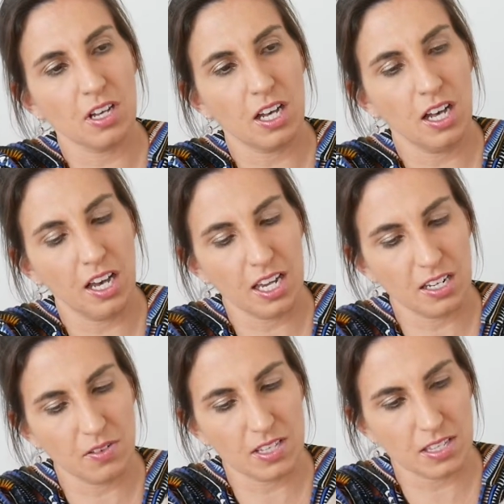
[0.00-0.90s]
kind
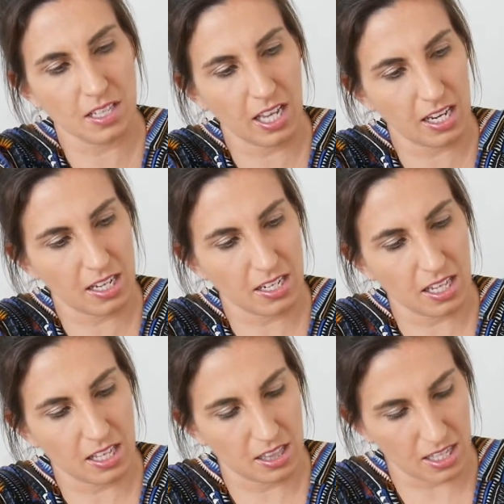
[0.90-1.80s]
of insulated.
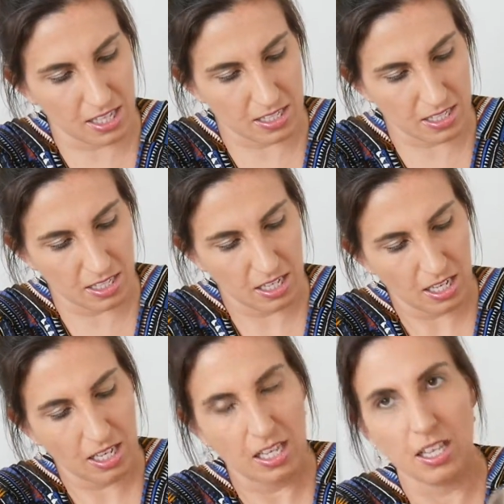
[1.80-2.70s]
And then there's
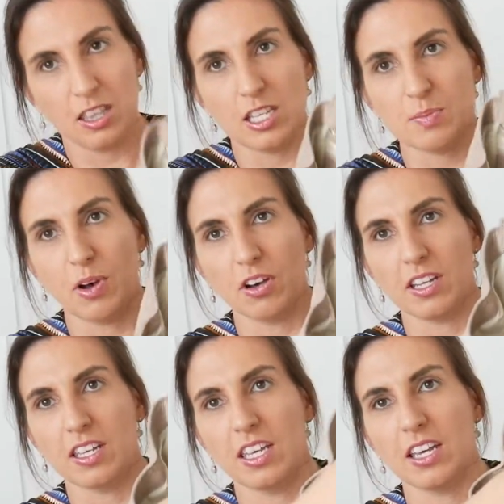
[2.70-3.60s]
this pocket
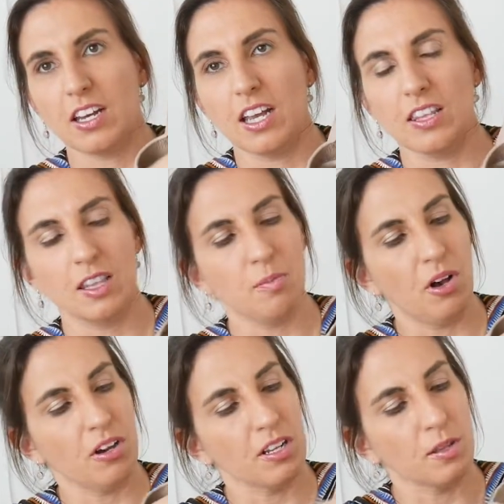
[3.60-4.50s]
here, and then the
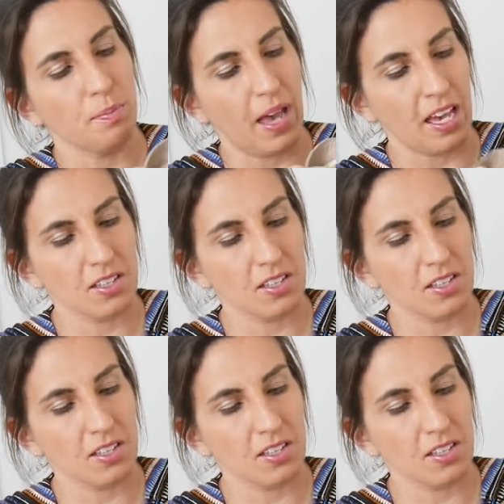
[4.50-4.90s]
pocket at the back.